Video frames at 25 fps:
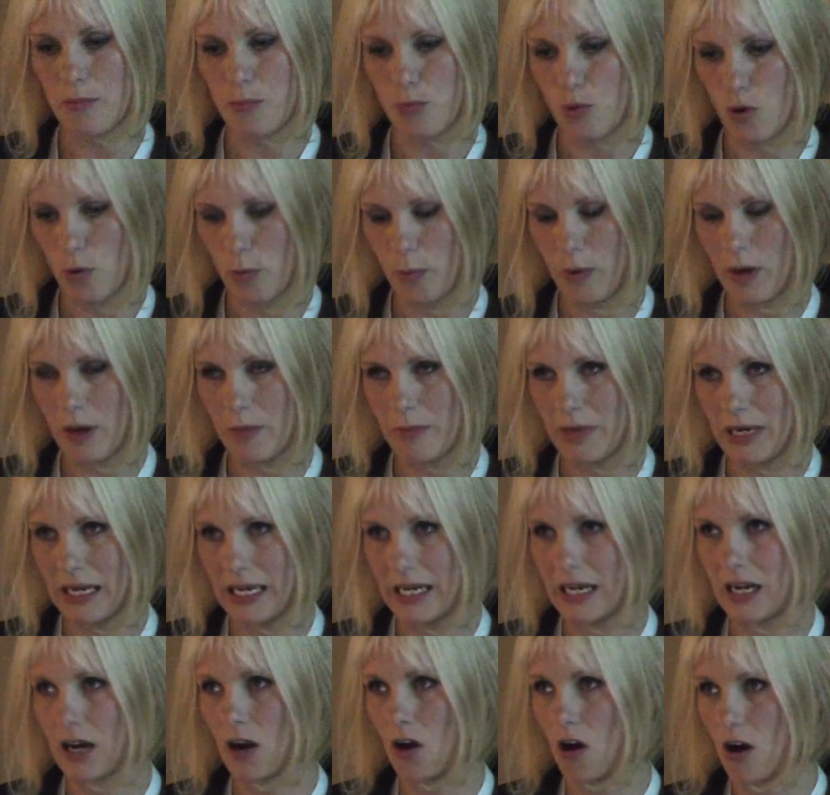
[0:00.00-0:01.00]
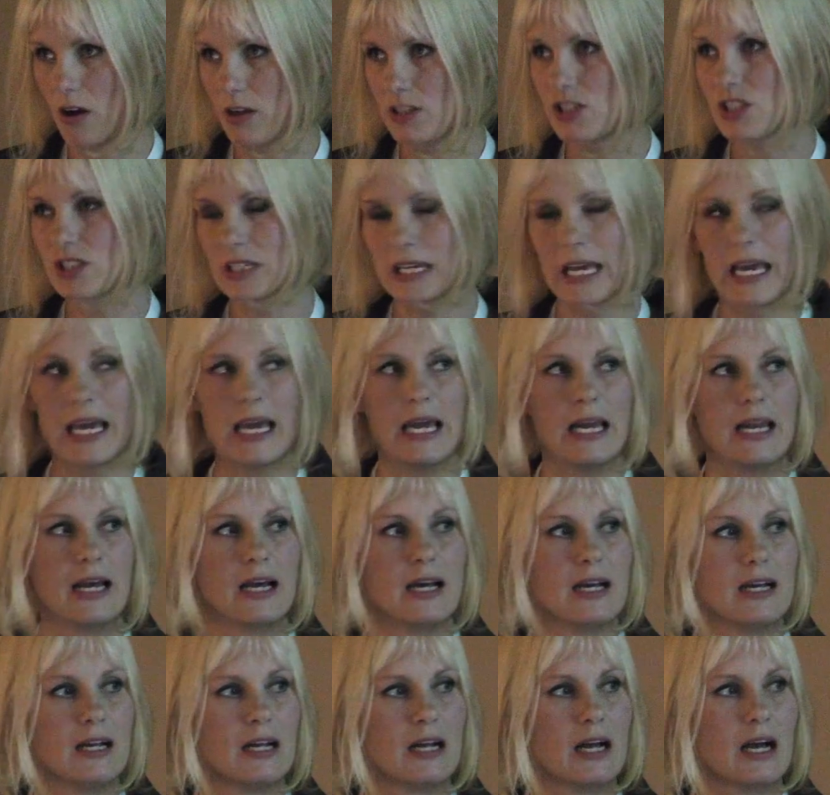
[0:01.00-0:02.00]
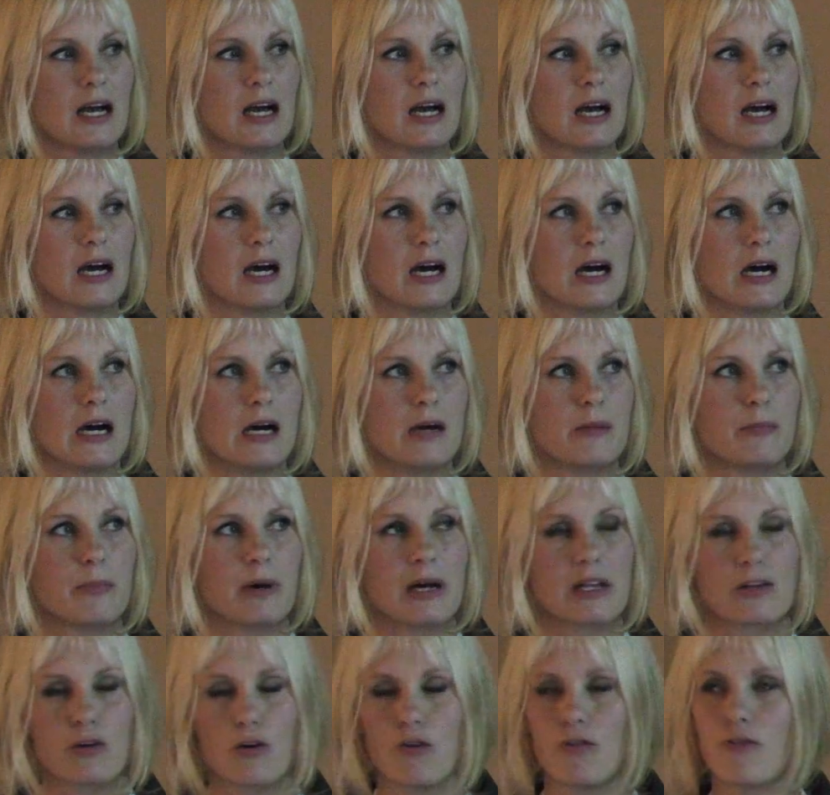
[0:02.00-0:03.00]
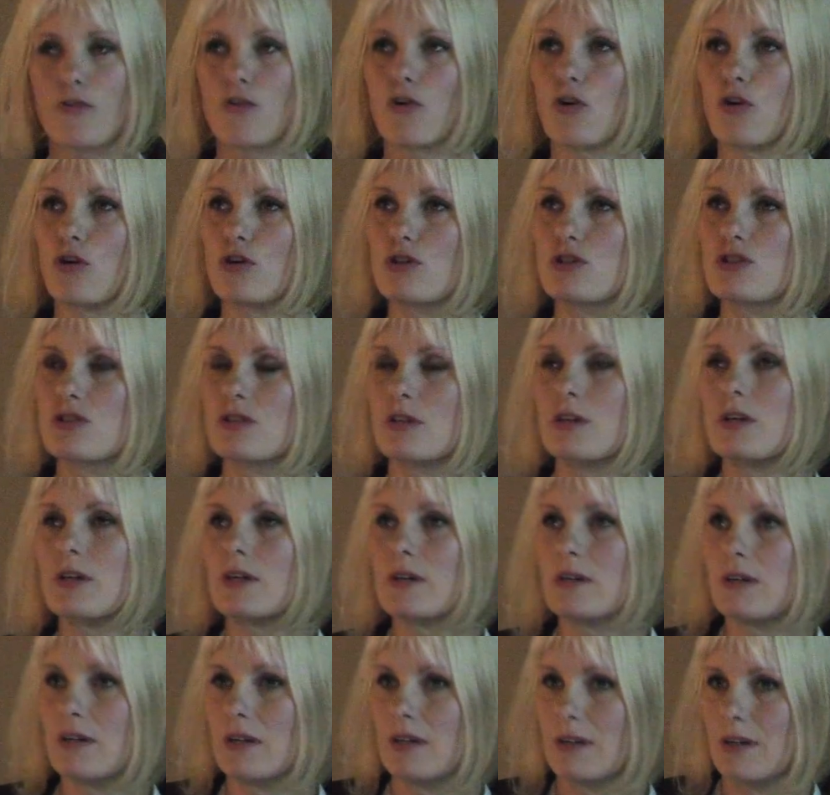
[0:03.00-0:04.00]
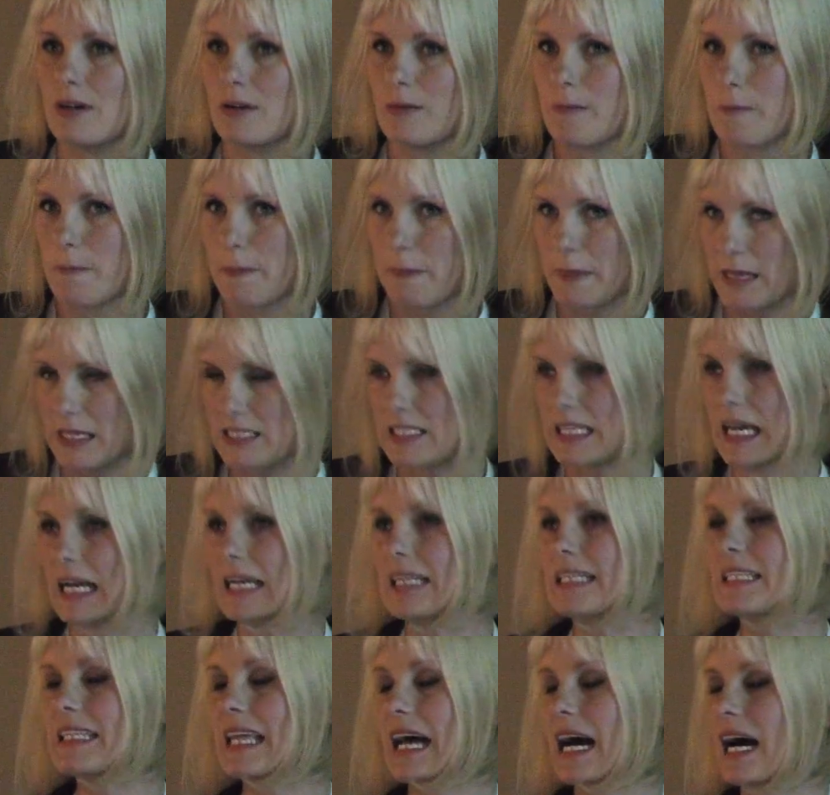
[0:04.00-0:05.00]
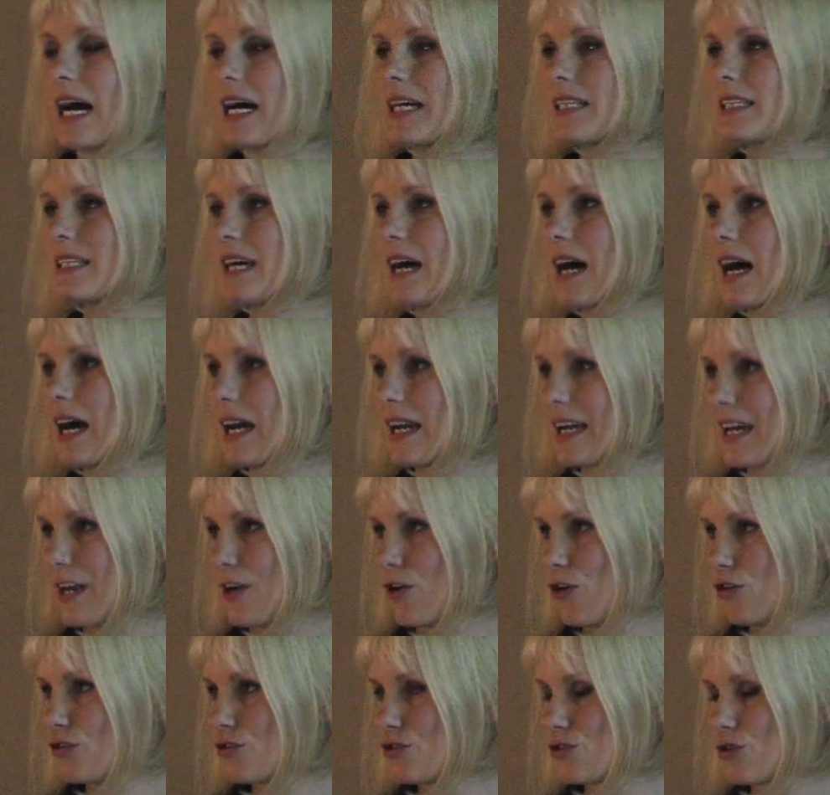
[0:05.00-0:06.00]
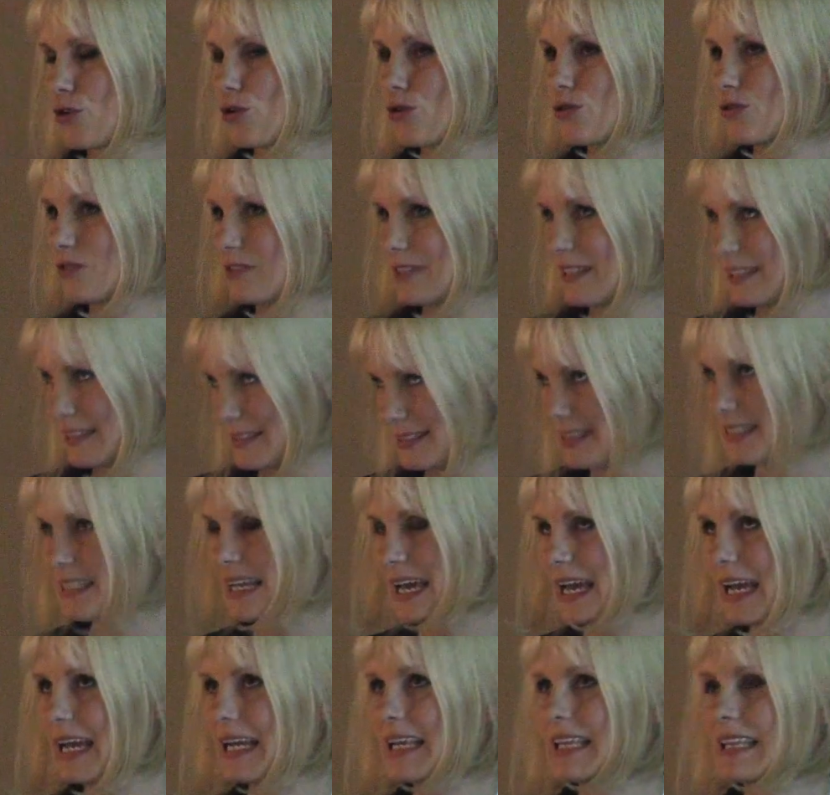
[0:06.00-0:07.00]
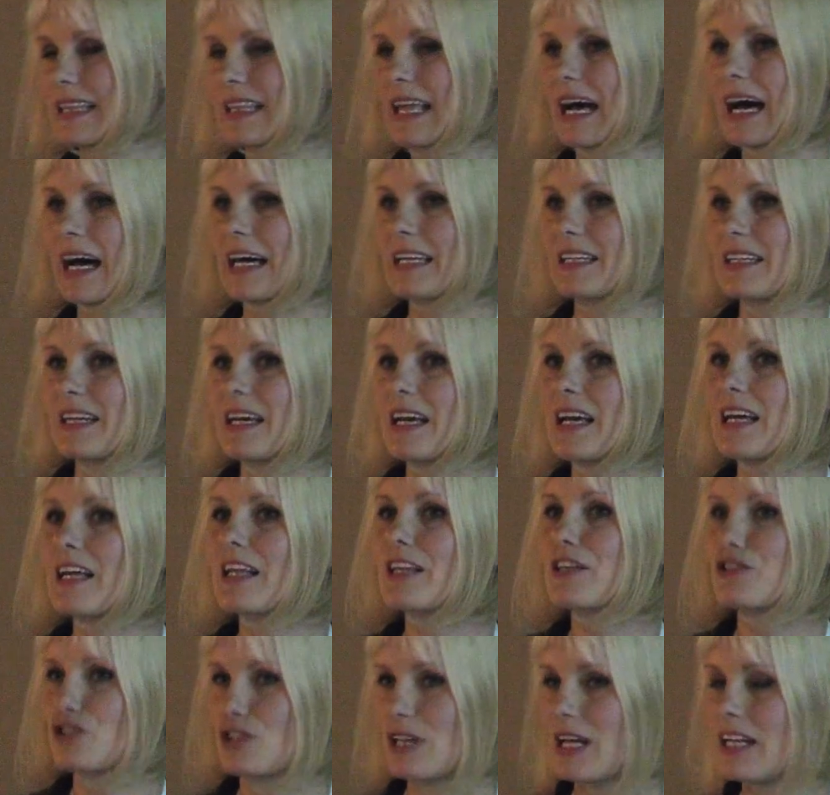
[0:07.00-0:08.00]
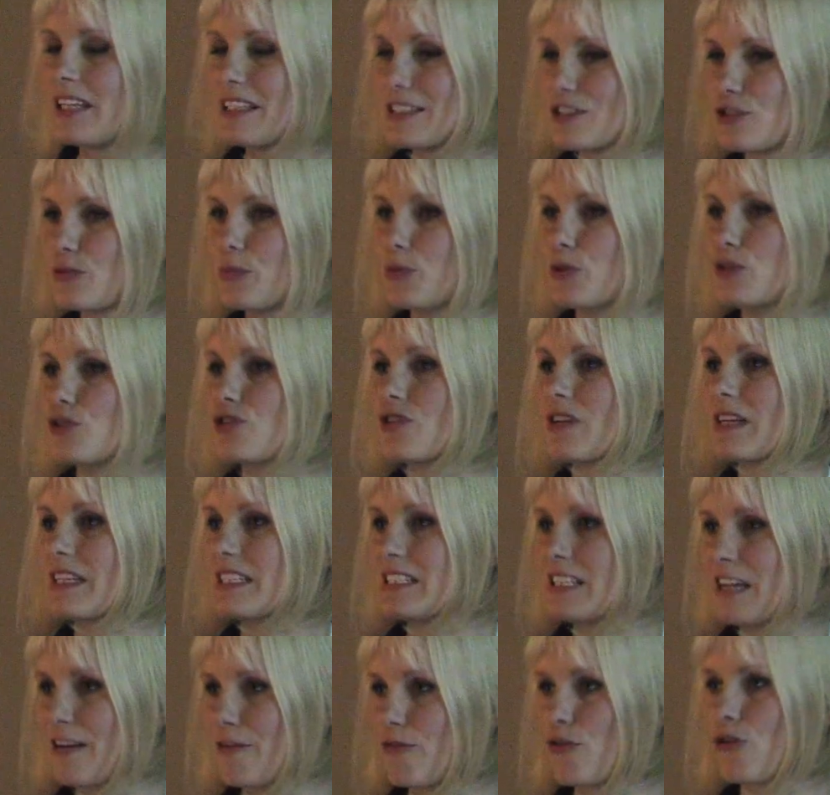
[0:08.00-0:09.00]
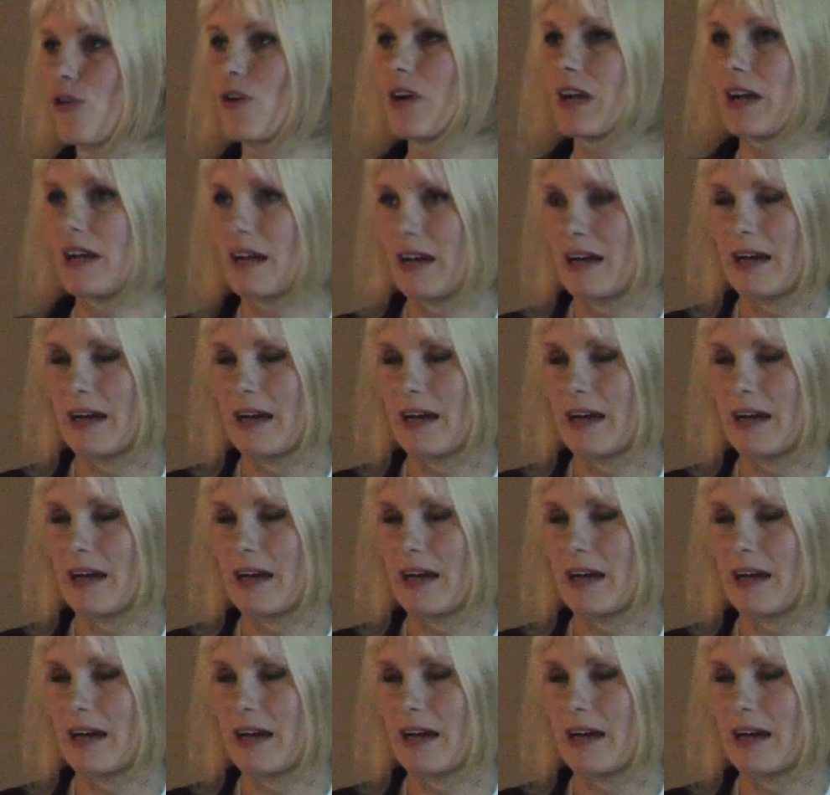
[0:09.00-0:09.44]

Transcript: problem in large scale, but of course, saying that, I can also say that cell distribution is never